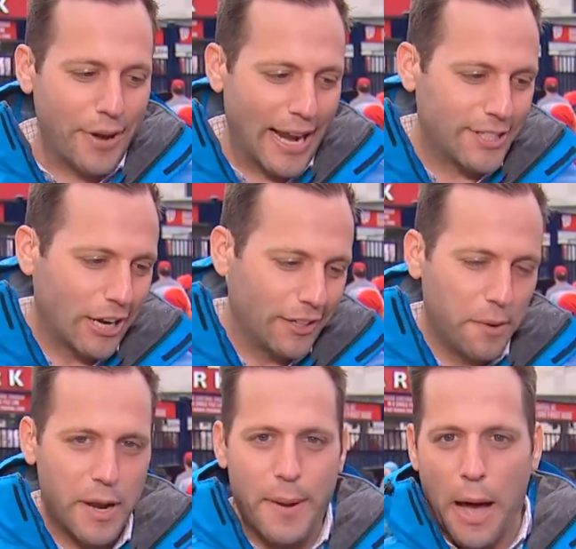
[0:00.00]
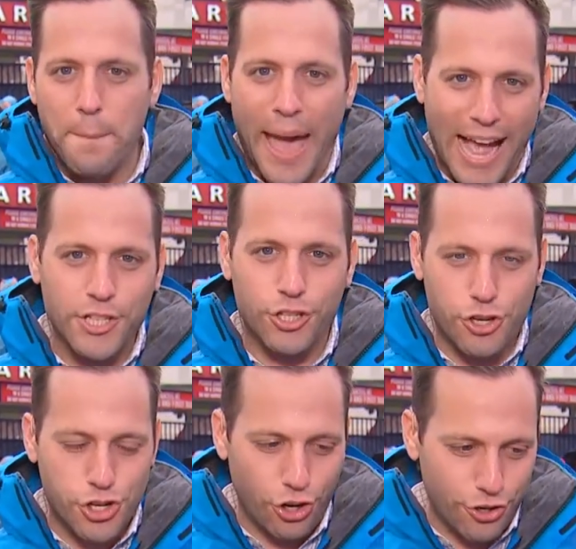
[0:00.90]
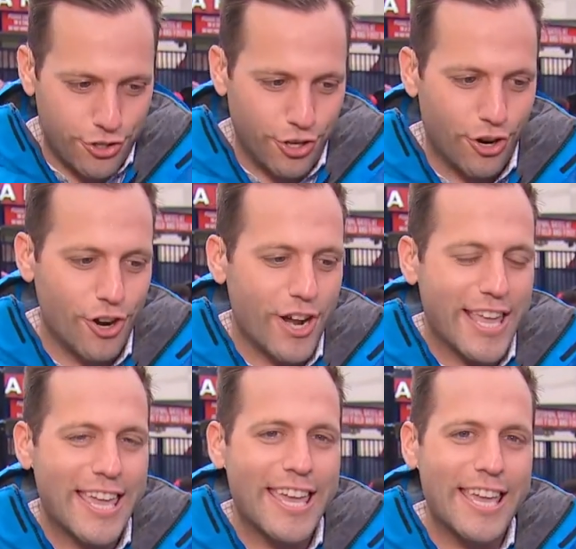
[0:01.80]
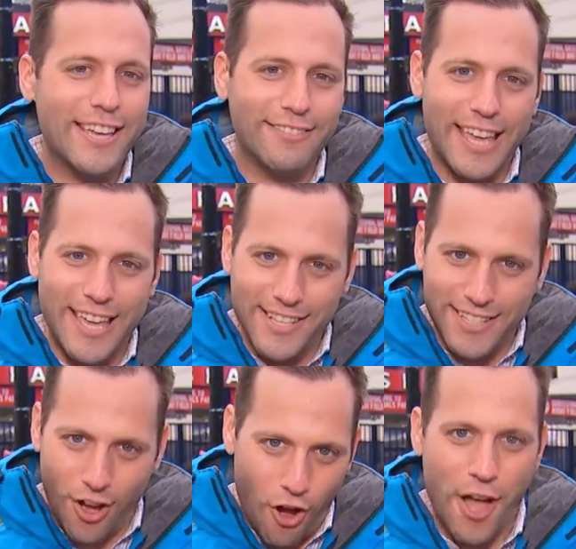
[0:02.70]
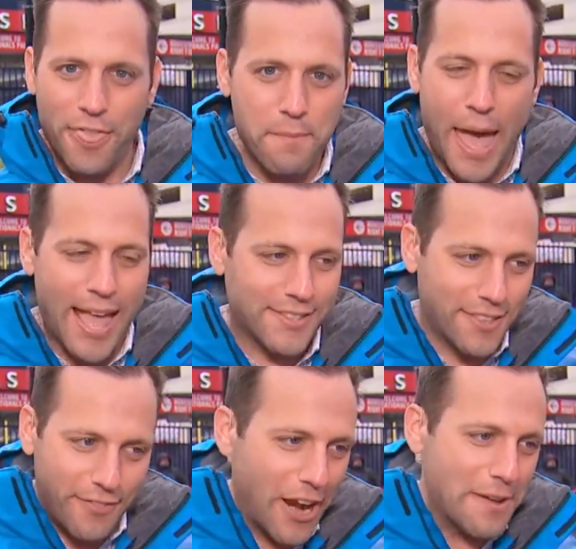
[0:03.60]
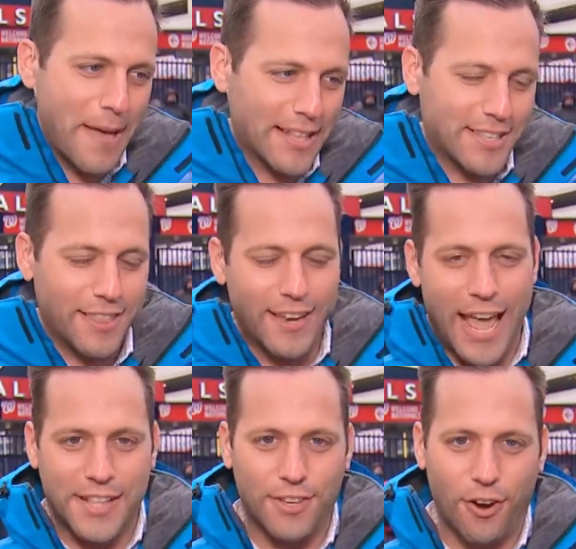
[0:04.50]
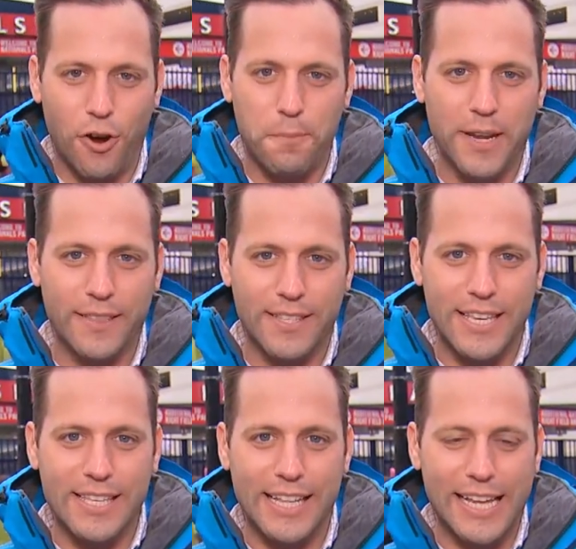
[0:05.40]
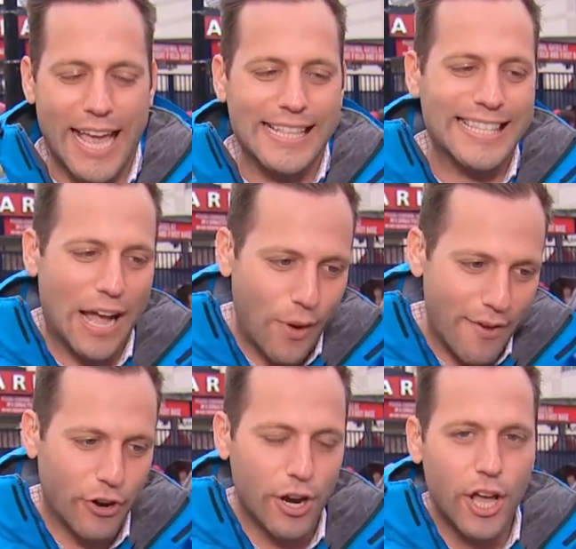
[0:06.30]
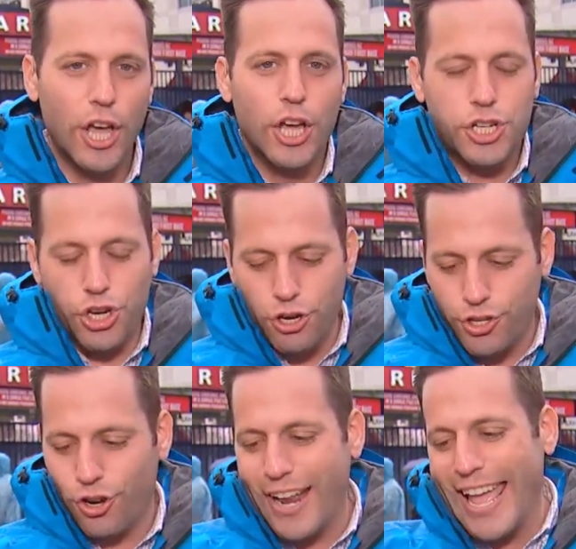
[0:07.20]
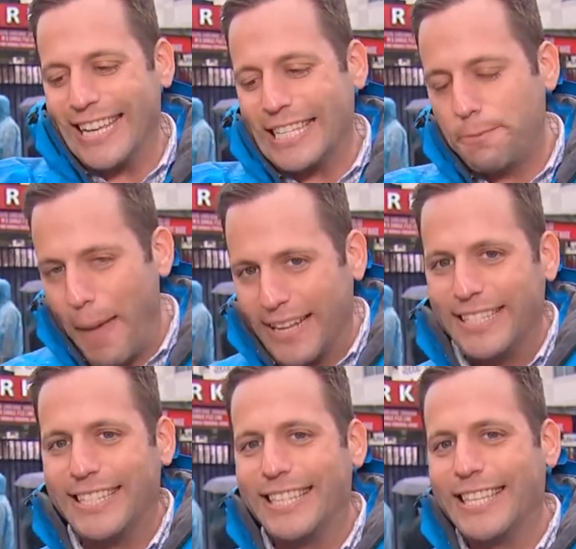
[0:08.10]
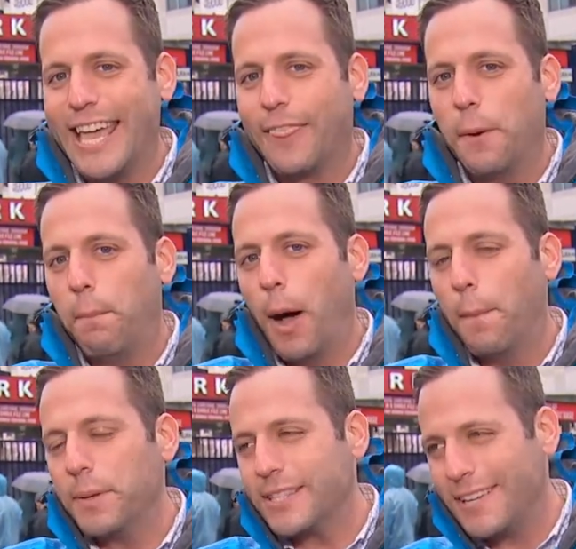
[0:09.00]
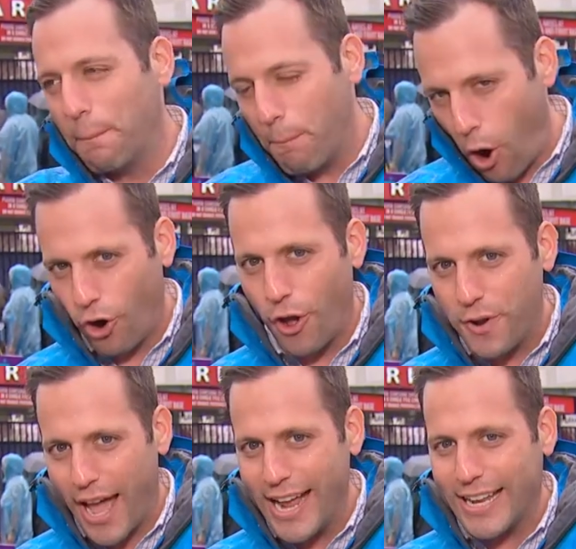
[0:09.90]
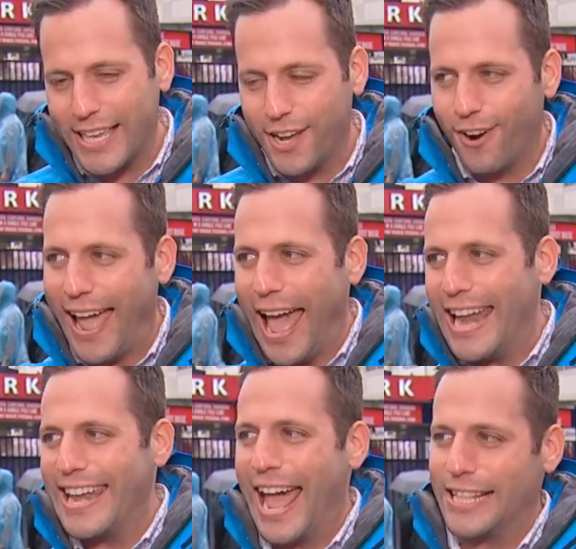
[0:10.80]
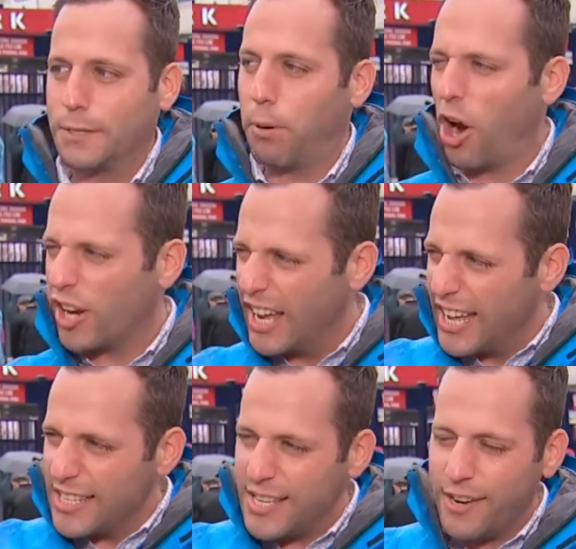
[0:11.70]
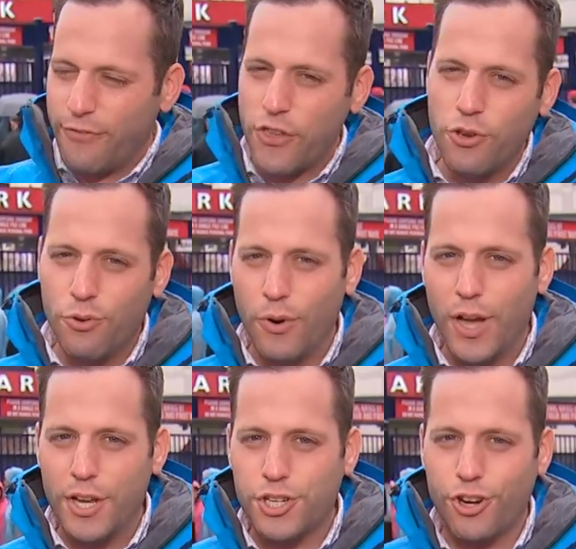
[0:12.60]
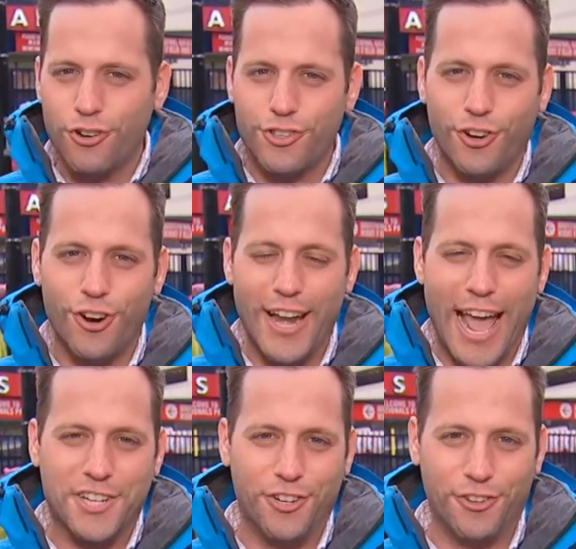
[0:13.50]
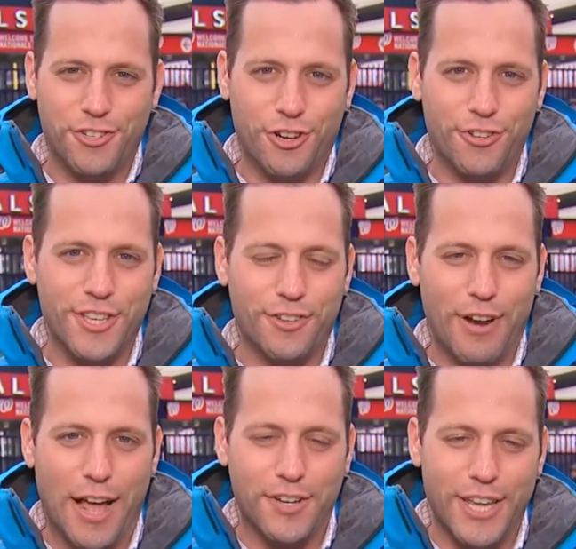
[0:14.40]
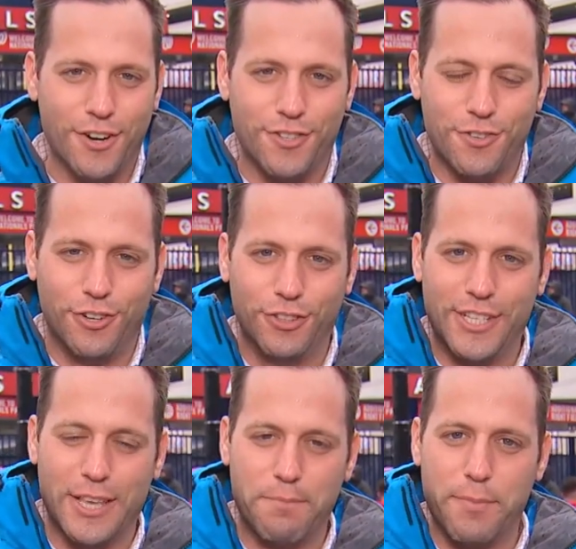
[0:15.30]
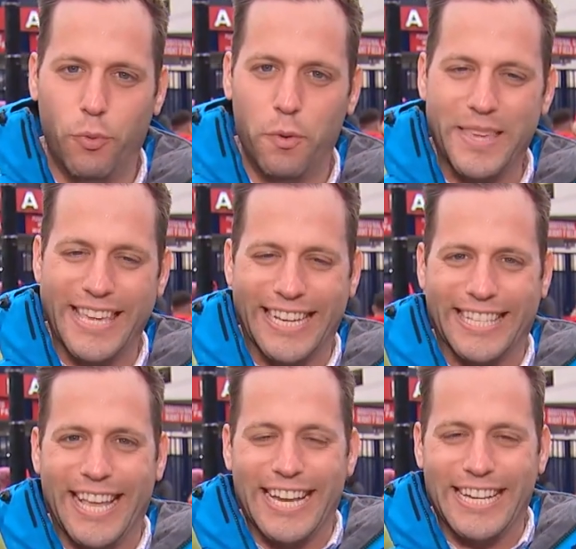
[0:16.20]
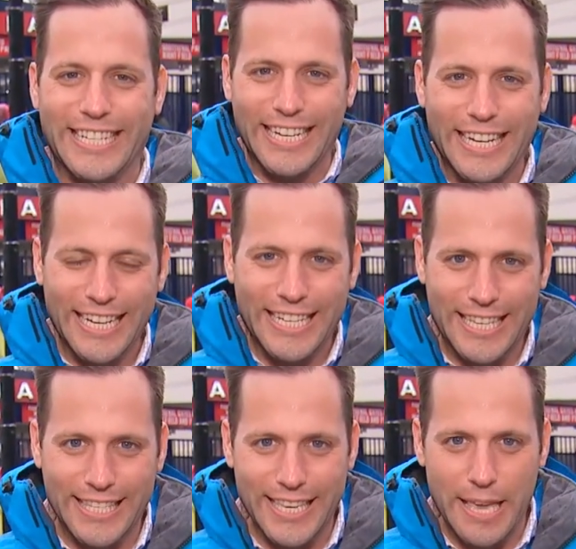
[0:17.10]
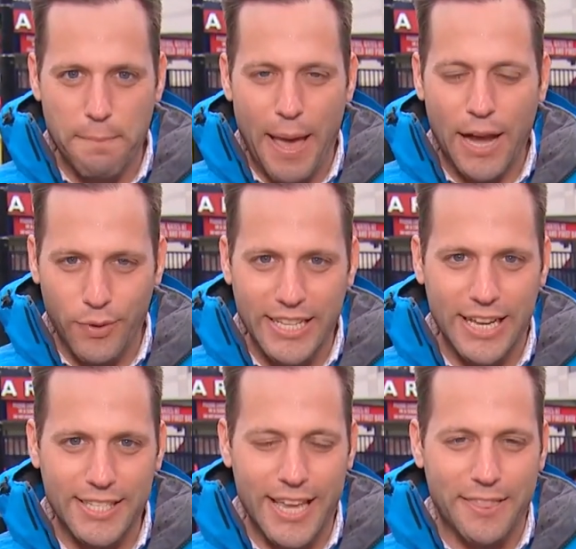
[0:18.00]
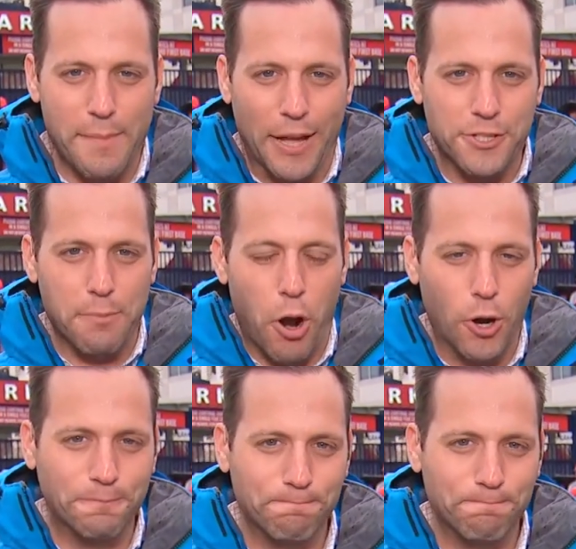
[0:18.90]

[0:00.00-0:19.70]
Now we got to talk a little bit about Max Scherzer. He is on the Mets, the very Mets that the Nats are opening the season against. However, Scherzer expected to take the bump tomorrow night here at Nats Park. Seen a few Scherzer Nationals jerseys around here, so certainly some people will be excited to see him back when he does take the mound tomorrow.